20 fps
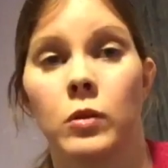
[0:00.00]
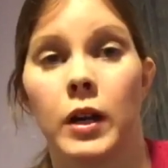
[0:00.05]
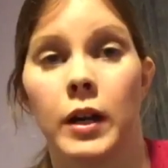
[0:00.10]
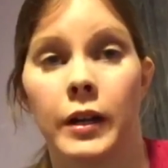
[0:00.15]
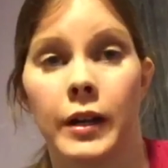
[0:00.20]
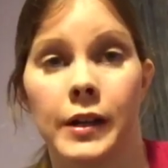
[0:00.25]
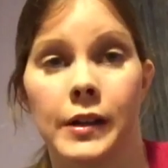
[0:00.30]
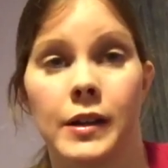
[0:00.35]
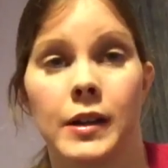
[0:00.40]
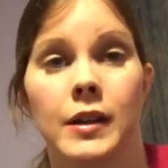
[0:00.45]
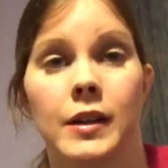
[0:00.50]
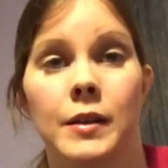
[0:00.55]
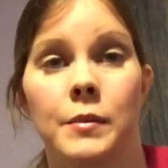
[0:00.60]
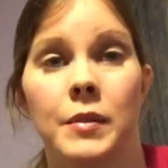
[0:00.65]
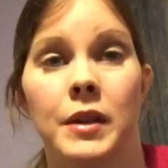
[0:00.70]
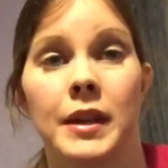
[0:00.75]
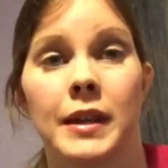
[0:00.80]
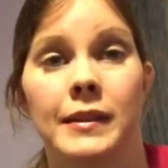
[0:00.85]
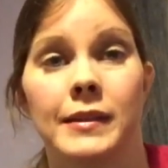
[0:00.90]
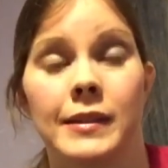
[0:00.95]
walking on it
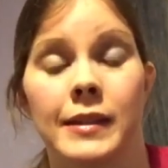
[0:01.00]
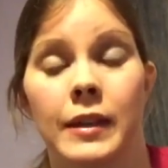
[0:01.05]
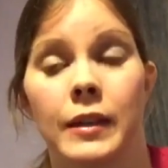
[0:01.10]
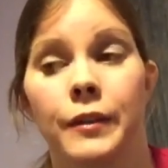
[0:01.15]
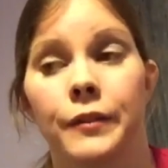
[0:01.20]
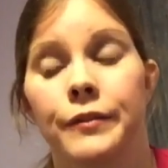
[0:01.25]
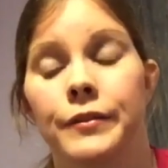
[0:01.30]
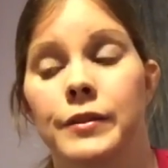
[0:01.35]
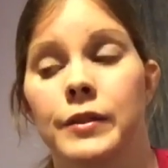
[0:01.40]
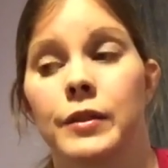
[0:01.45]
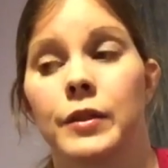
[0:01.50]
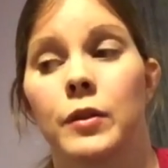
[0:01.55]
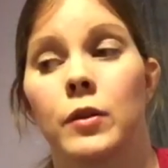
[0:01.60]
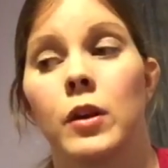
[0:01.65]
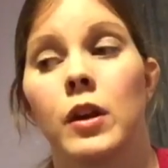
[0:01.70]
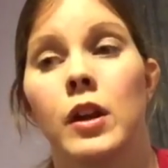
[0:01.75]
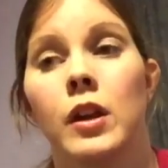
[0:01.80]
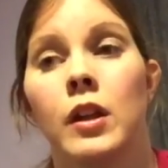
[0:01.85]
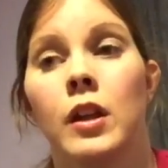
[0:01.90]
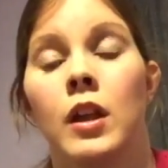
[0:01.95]
by itself, so
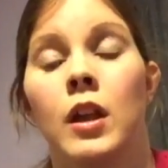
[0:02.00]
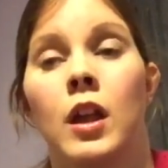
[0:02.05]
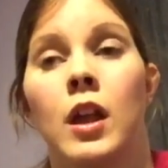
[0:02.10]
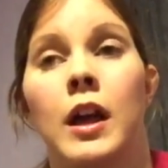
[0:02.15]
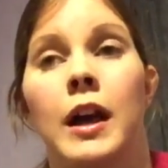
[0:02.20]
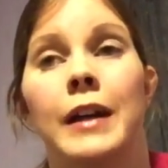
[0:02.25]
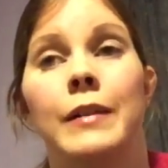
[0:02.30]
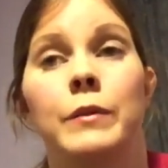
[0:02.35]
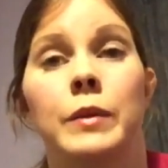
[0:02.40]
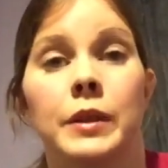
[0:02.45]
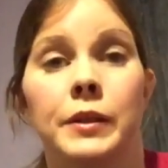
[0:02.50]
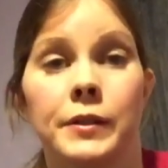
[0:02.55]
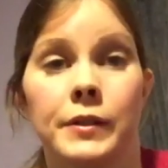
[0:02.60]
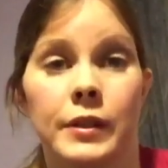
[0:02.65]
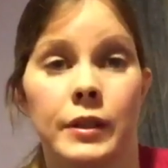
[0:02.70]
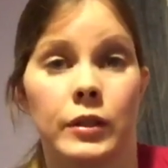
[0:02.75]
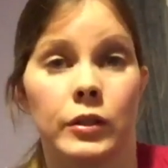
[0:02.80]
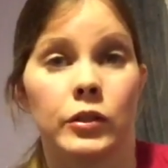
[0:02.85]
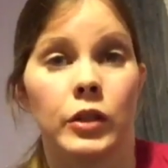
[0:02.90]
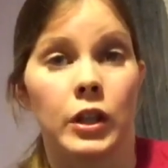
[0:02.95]
I've been
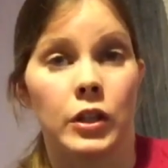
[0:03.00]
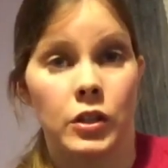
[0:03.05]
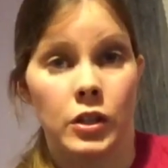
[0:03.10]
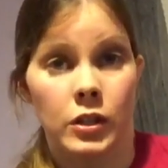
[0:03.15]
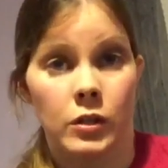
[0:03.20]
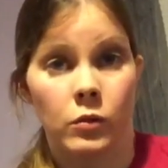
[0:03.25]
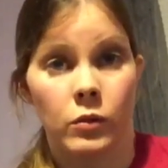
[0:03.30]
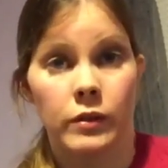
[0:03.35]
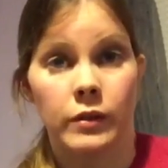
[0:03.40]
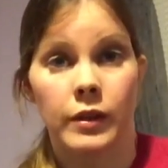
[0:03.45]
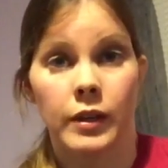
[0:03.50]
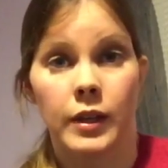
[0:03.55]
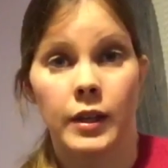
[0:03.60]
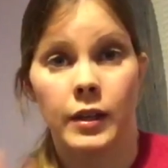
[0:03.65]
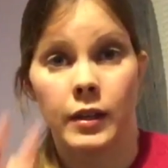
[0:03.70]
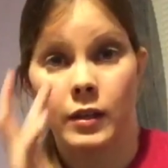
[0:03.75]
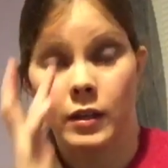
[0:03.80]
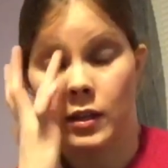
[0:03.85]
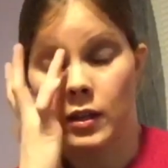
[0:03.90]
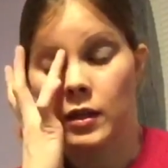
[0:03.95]
using the crutches with
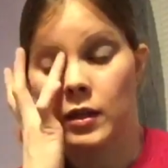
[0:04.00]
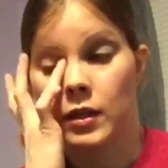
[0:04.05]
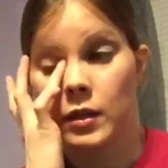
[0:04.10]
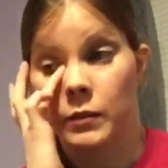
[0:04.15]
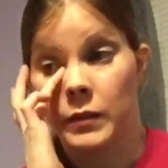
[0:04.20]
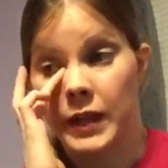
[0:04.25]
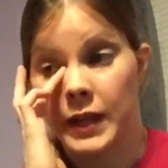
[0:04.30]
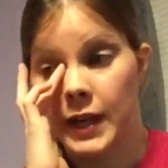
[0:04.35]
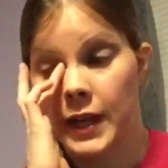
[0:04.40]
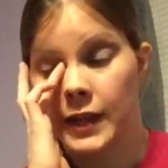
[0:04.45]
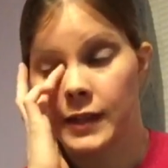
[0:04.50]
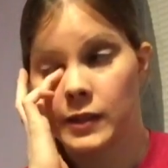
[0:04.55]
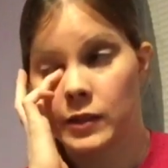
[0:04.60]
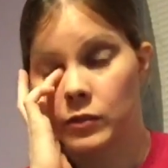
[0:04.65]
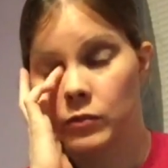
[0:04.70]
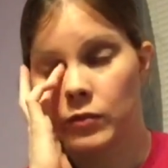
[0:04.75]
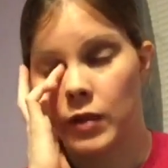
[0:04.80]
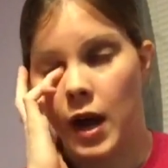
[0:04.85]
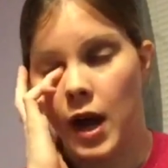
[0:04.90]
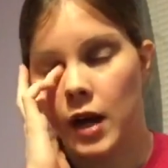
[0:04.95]
it. It has a
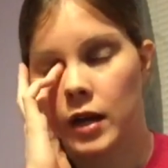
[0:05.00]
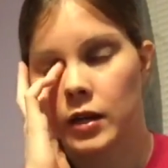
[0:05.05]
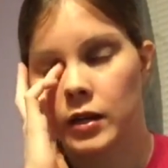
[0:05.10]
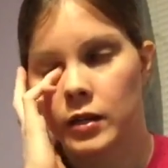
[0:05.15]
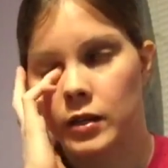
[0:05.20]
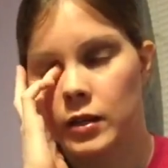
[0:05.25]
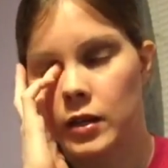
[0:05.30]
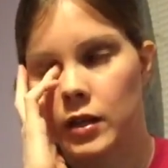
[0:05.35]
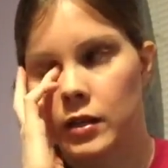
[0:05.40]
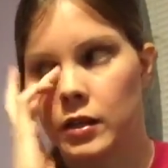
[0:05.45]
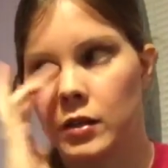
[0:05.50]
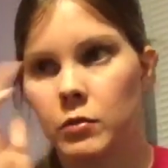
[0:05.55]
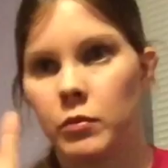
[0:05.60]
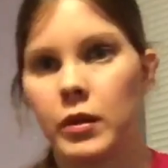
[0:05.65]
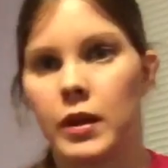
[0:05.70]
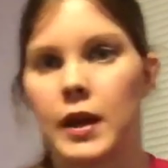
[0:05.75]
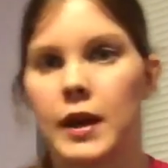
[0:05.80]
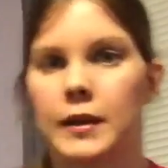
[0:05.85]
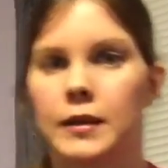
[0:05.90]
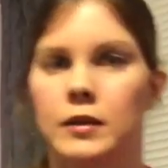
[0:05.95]
rocker on the
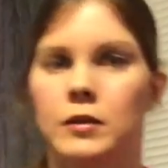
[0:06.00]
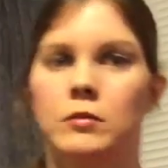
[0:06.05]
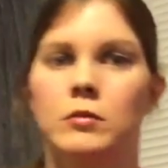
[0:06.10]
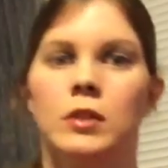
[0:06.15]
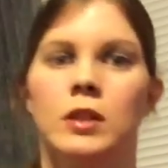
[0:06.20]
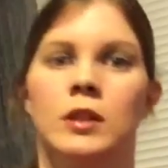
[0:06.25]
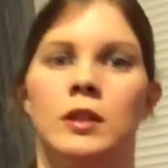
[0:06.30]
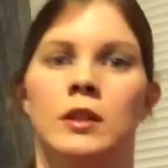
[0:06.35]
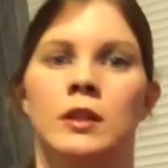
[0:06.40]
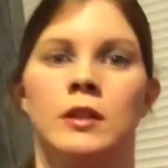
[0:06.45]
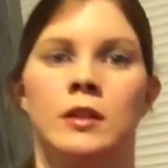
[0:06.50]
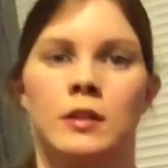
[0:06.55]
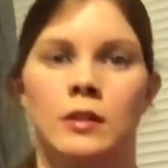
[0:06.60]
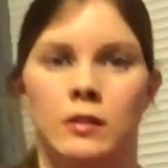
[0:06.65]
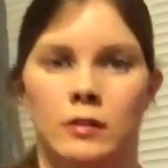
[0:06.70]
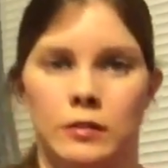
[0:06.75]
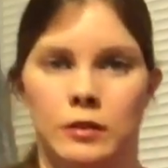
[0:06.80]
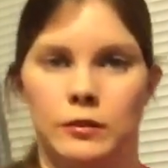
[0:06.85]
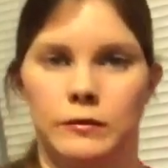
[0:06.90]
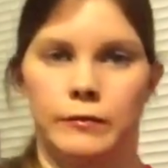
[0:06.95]
bottom. I
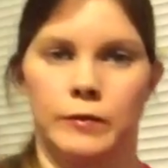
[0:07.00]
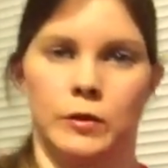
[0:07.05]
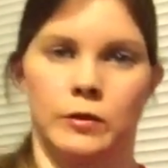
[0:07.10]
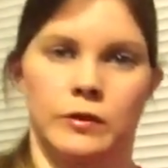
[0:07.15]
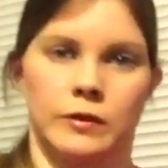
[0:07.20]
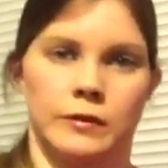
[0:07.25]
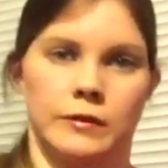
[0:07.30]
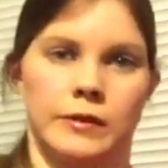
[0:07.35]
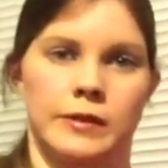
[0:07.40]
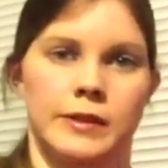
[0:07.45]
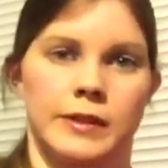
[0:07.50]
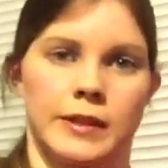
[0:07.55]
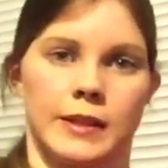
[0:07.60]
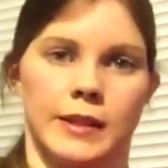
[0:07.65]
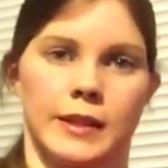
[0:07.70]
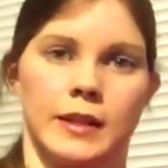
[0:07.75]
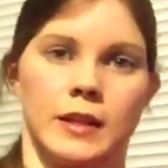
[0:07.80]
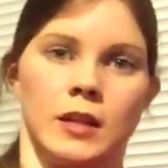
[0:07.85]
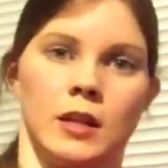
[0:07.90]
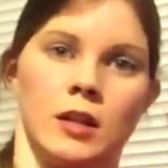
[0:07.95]
don't know if you can
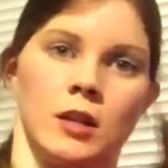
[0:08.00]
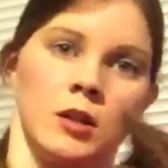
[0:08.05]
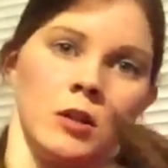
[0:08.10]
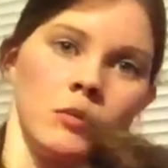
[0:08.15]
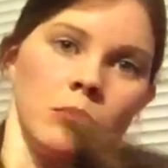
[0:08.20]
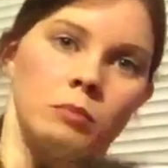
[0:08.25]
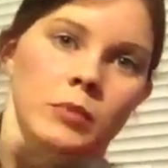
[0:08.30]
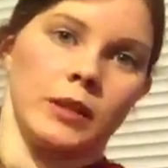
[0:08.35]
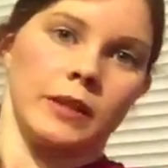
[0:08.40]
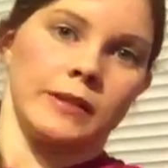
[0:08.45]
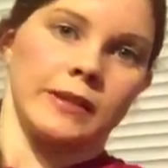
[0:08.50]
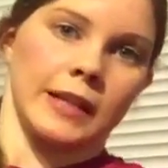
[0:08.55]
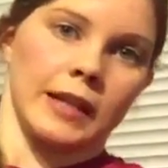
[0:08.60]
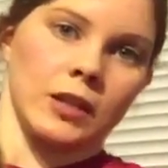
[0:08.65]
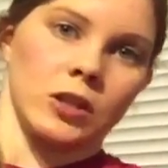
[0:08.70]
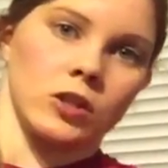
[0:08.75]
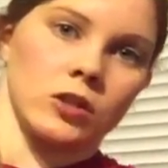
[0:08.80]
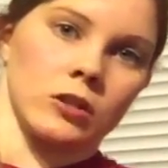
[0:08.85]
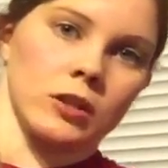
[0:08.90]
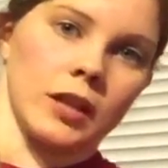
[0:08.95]
see, but it's
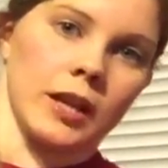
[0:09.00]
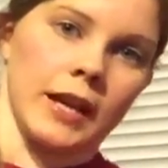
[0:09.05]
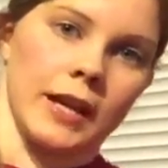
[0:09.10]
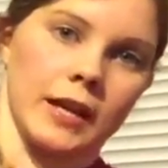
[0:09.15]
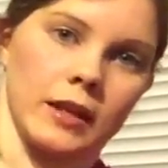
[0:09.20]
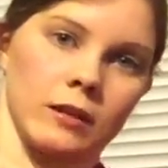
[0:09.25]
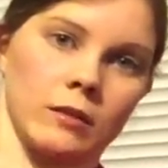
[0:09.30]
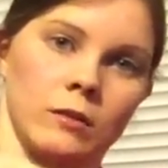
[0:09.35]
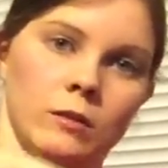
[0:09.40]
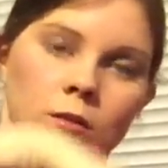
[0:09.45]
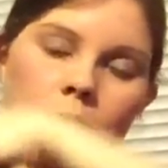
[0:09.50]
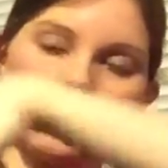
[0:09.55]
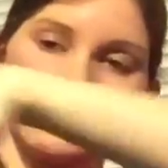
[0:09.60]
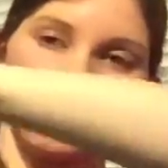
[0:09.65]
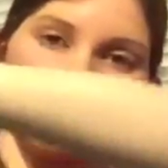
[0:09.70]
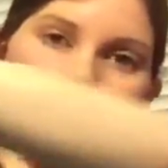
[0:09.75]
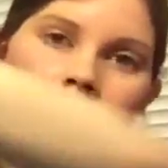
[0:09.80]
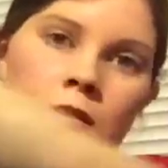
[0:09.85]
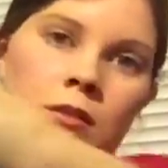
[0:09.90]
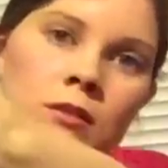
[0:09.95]
actually angled.
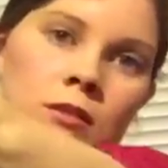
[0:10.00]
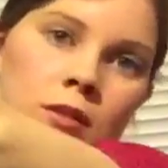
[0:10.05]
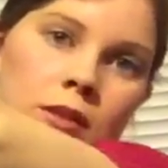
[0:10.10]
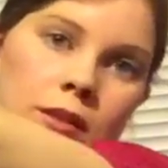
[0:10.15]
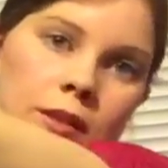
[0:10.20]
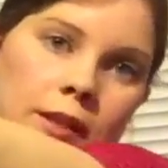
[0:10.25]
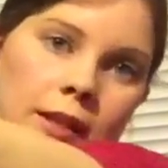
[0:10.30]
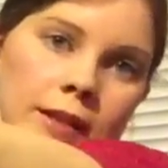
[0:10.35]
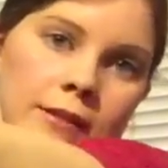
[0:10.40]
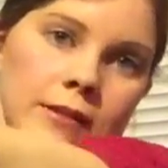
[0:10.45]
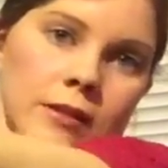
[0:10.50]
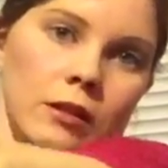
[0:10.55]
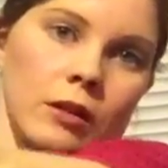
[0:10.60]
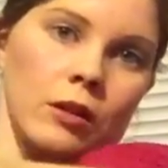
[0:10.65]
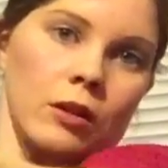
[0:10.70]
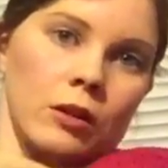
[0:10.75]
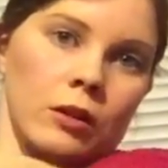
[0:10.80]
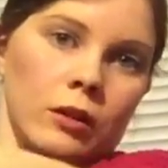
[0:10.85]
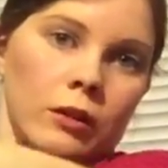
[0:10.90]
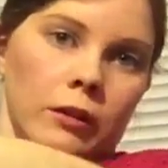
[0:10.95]
It has a
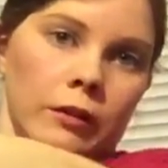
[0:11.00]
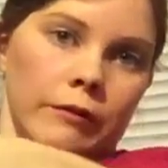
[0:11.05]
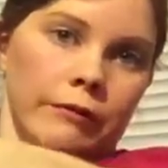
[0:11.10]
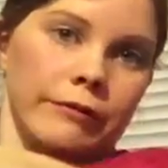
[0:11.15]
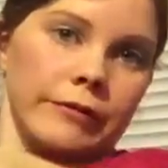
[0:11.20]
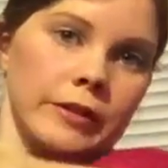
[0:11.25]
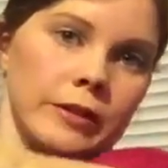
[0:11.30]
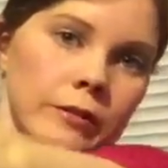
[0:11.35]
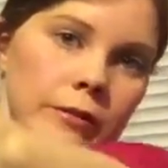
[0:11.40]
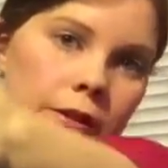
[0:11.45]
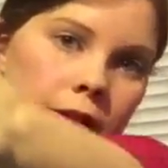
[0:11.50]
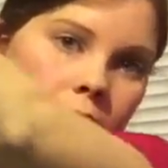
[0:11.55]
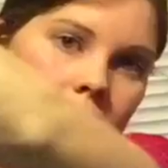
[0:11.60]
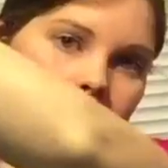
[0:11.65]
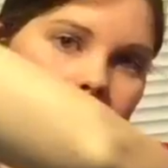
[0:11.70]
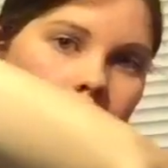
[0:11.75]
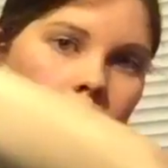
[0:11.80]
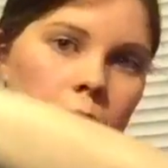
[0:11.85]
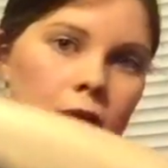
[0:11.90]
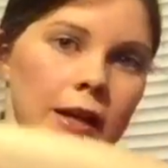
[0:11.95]
curve to it
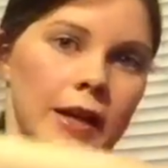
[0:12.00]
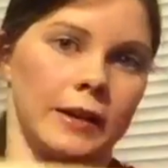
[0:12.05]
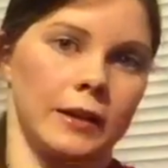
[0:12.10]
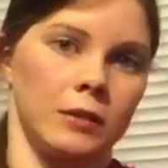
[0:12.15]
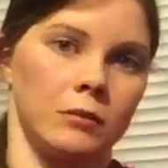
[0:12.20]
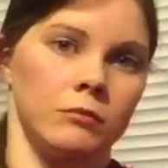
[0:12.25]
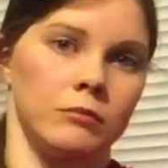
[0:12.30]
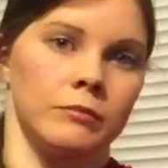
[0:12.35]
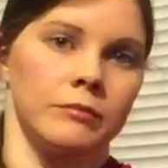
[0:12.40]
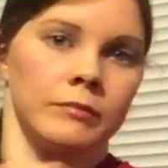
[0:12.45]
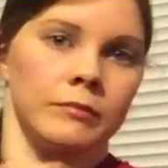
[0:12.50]
on the bottom.